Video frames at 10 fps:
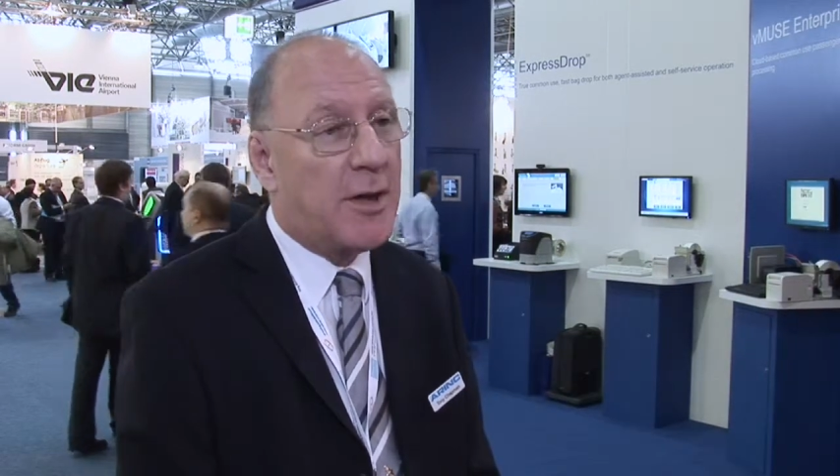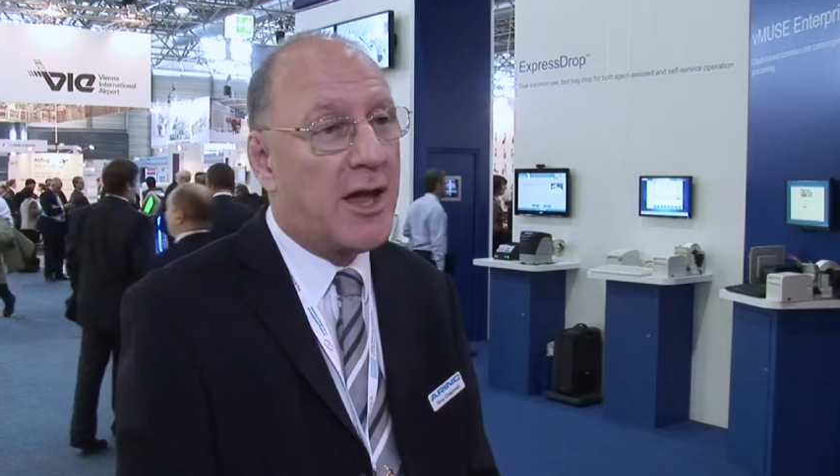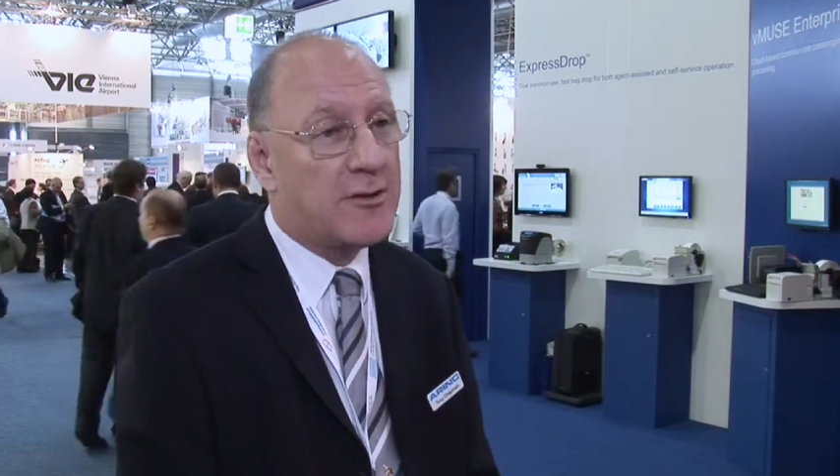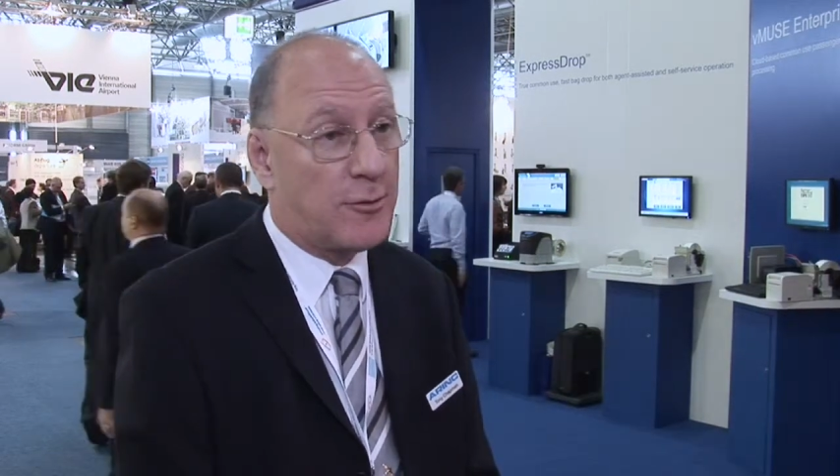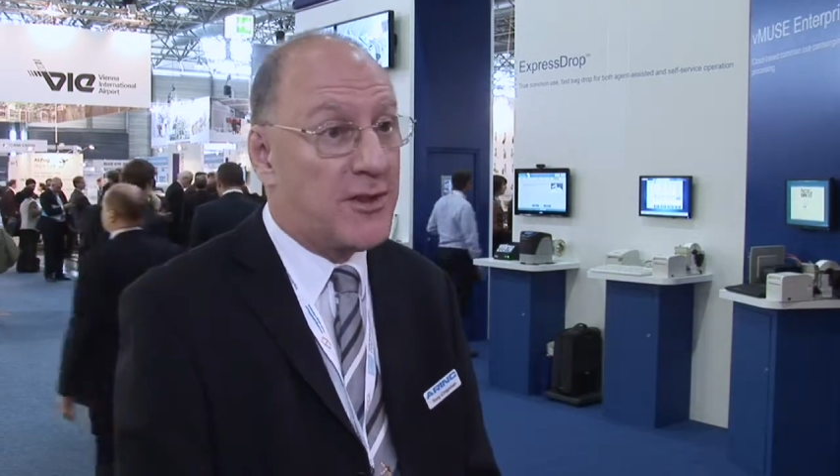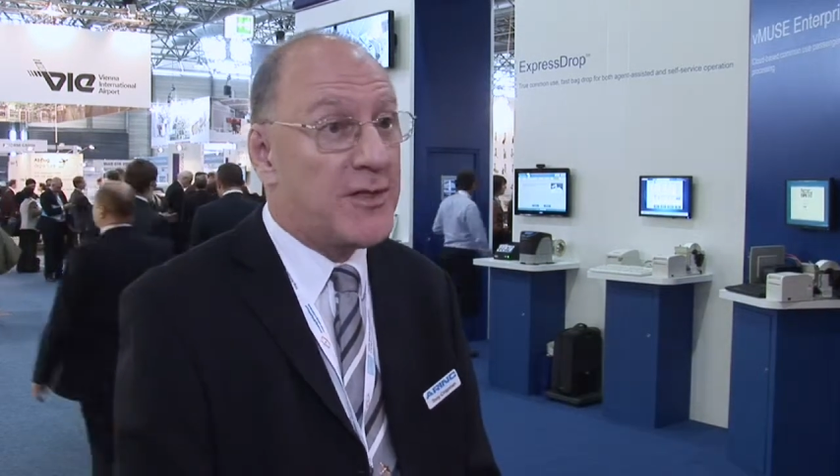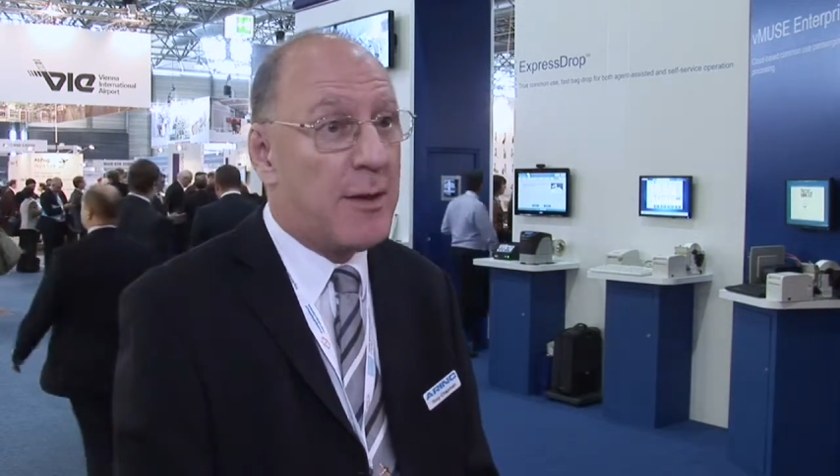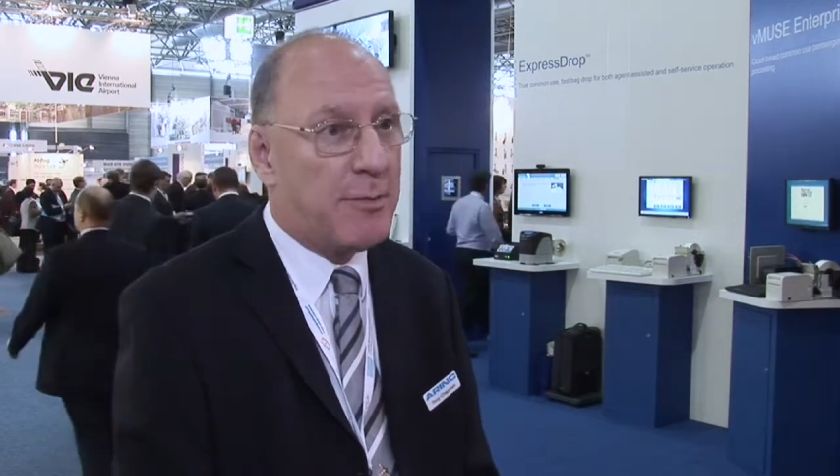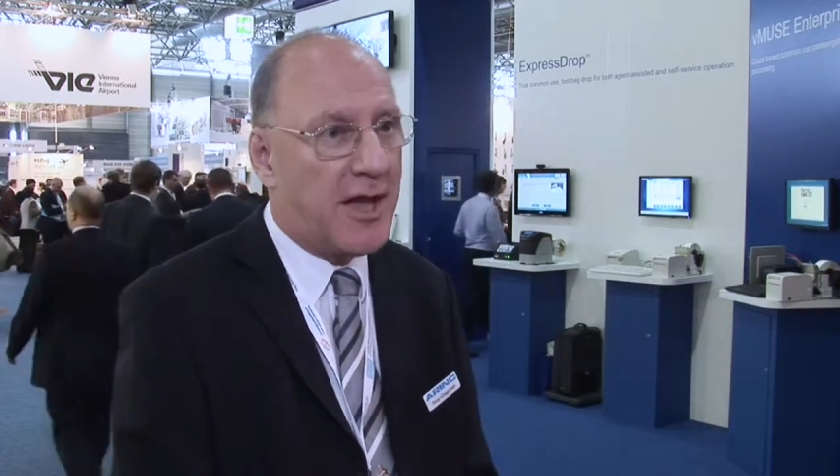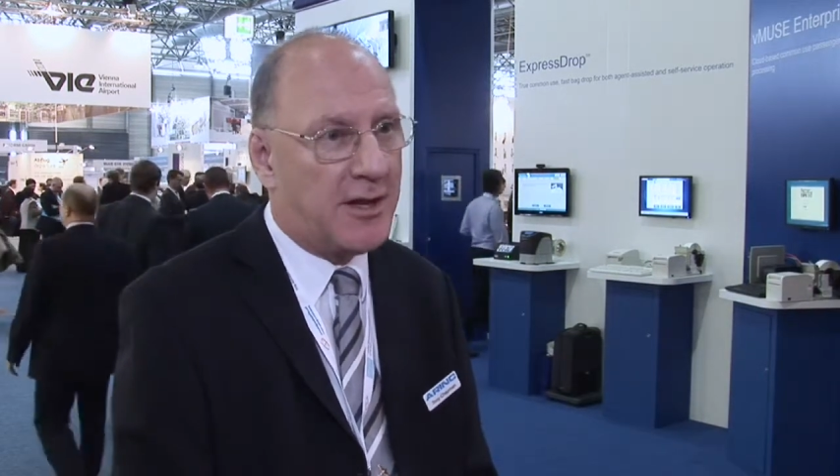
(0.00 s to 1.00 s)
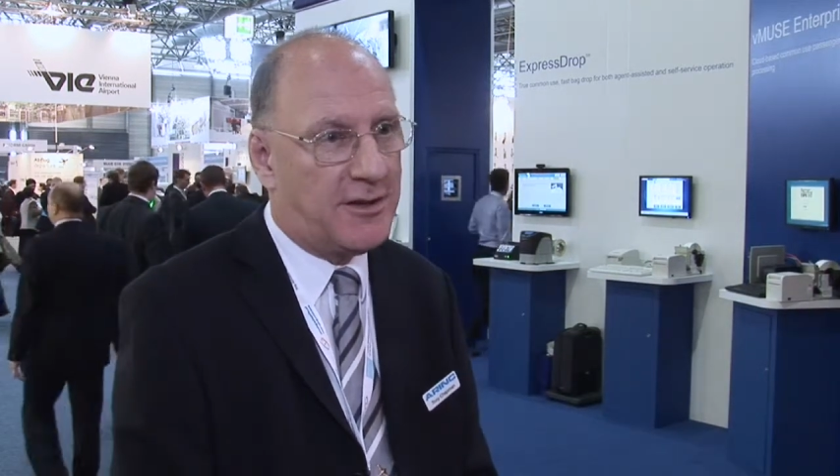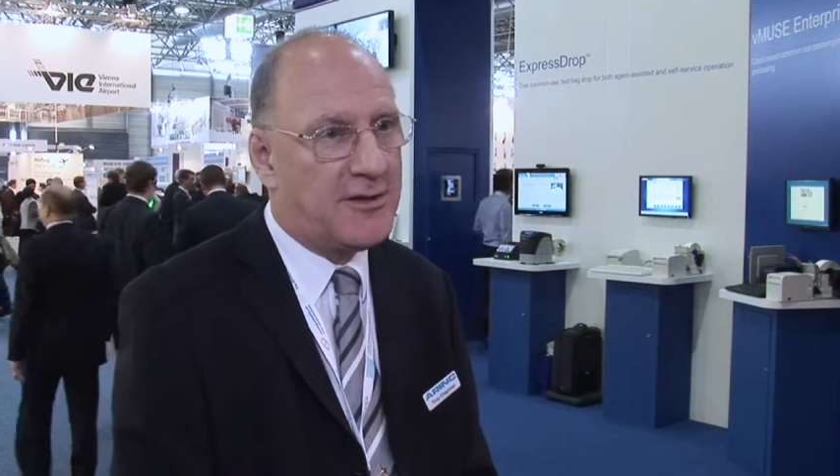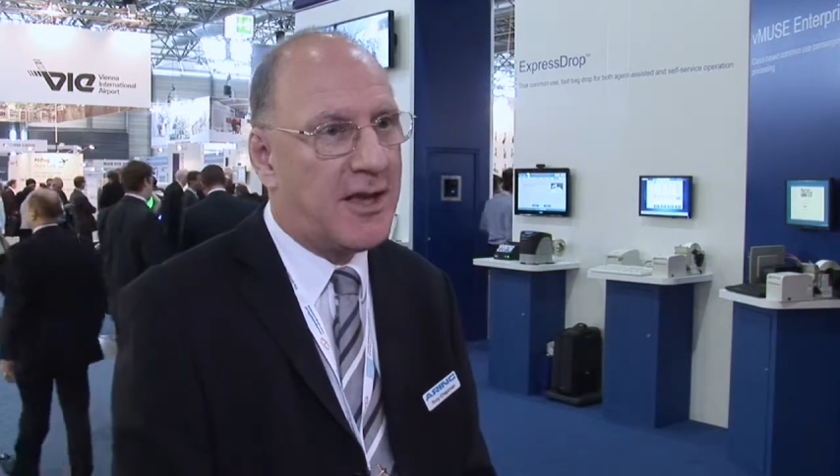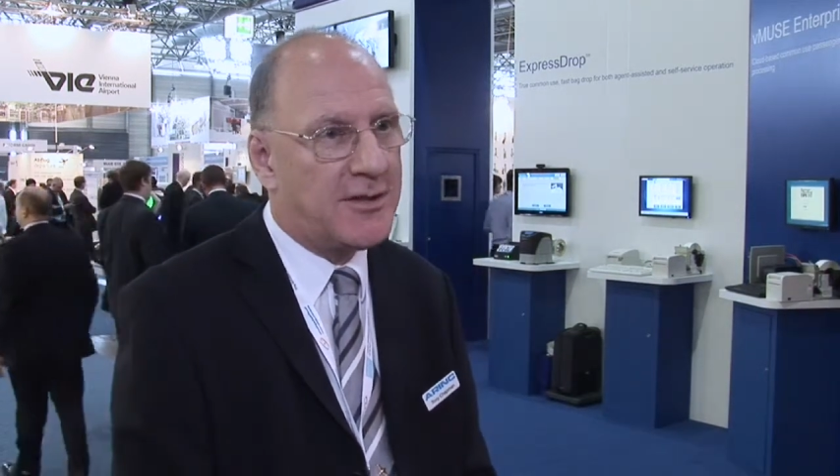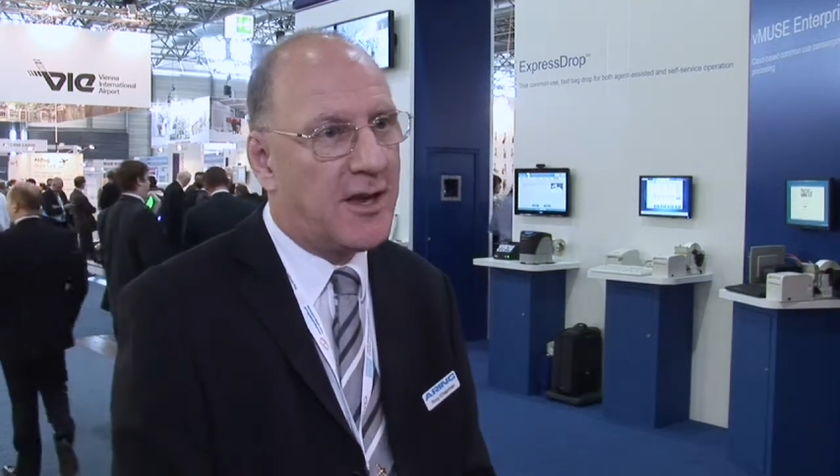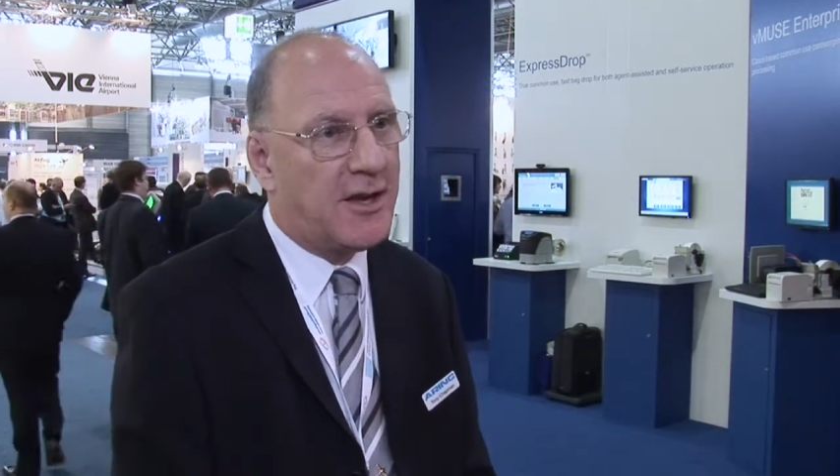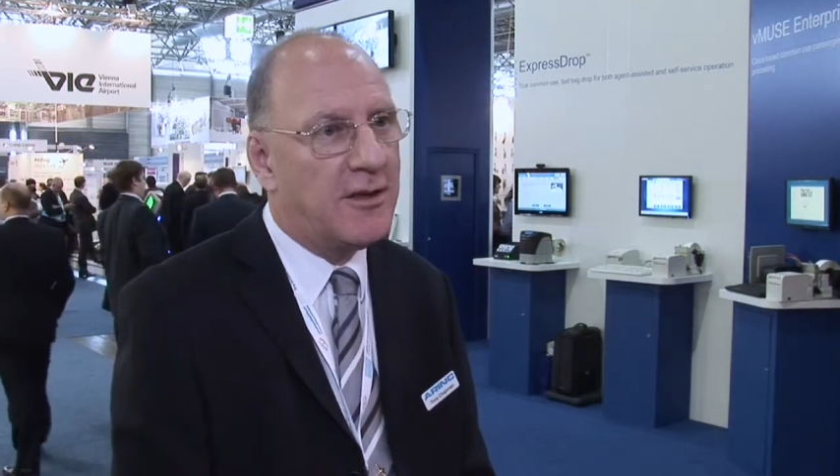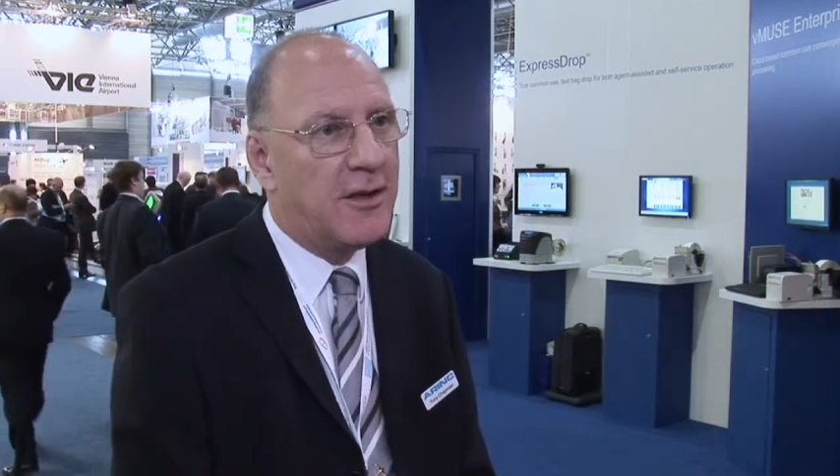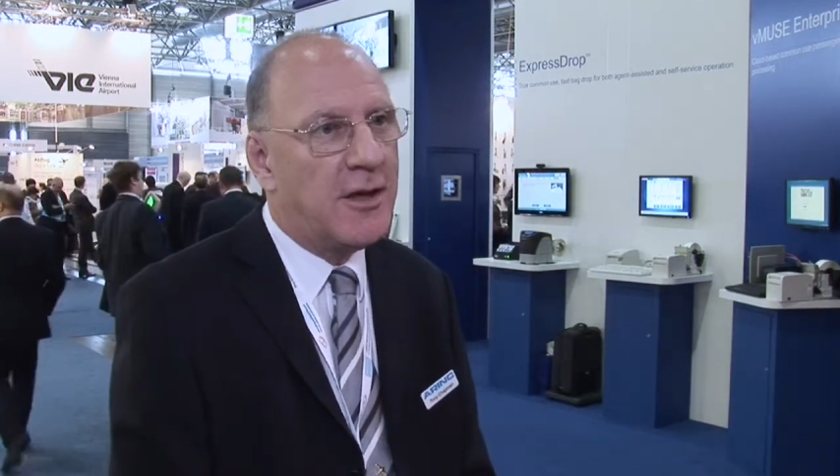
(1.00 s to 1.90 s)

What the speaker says: bags because it's their bag and it's their tag.